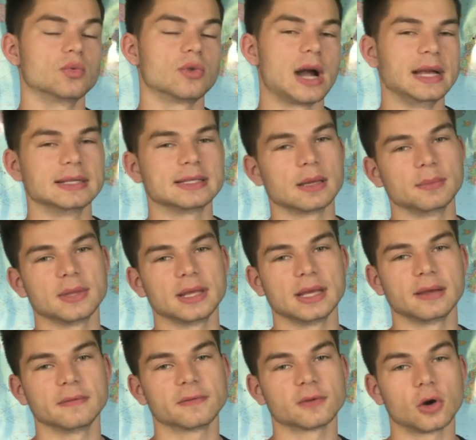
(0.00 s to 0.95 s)
write
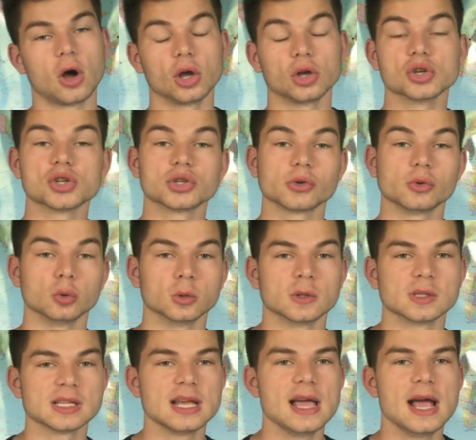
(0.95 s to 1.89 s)
something for all your
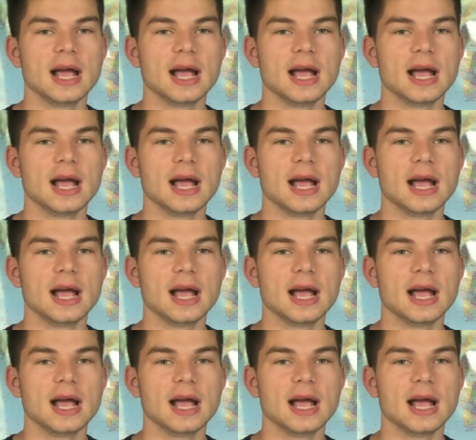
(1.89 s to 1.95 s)
schools,